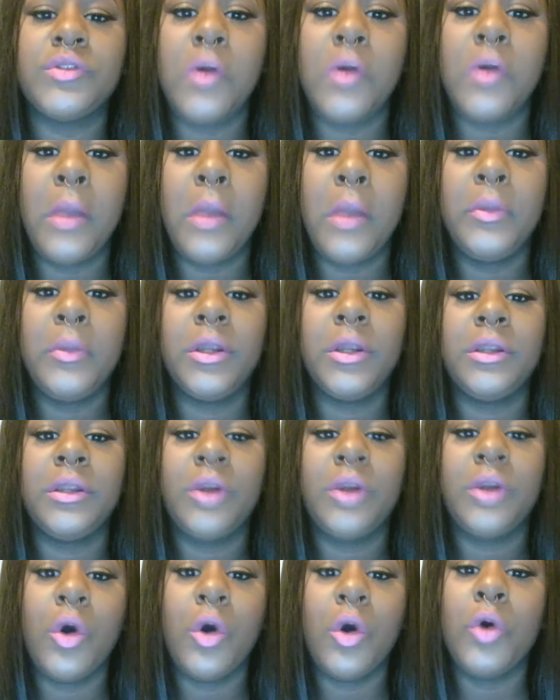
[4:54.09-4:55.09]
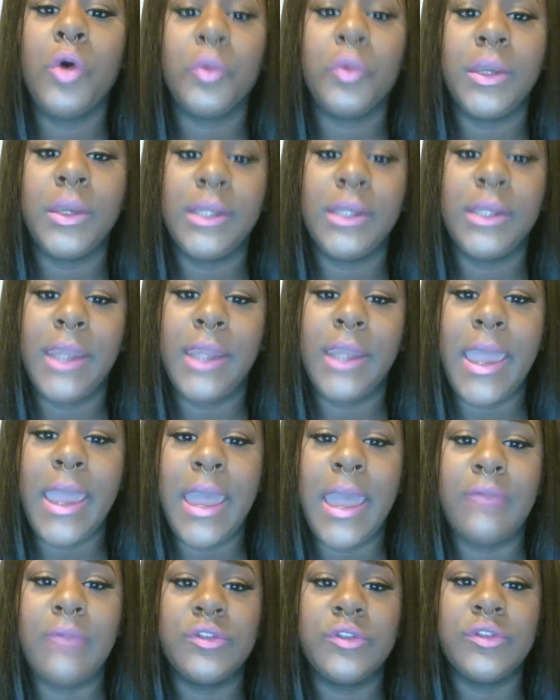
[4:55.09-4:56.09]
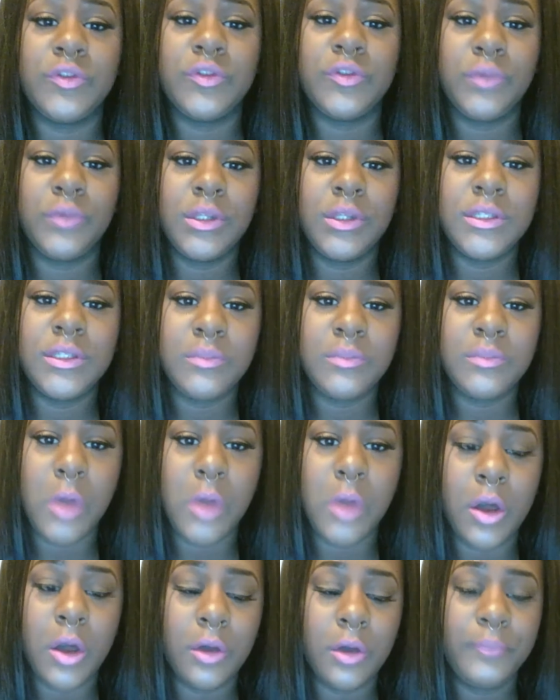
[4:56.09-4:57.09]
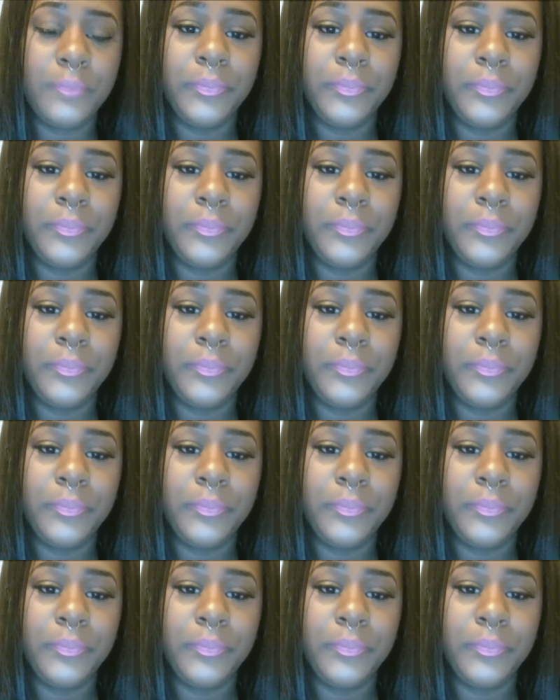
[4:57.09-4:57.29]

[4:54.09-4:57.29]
I put in the old ring that I had, which was really small.